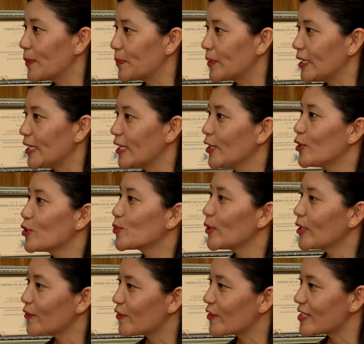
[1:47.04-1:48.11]
up the
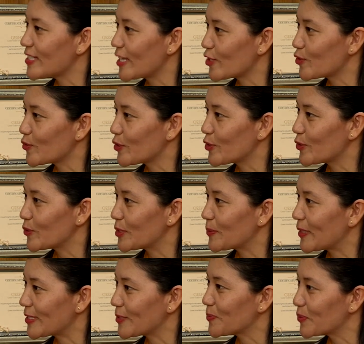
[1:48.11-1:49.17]
21st century to
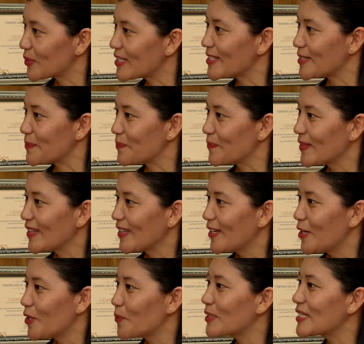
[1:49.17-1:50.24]
Tibetan Buddhism.
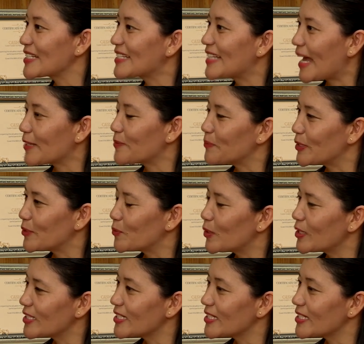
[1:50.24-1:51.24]
What does that mean? What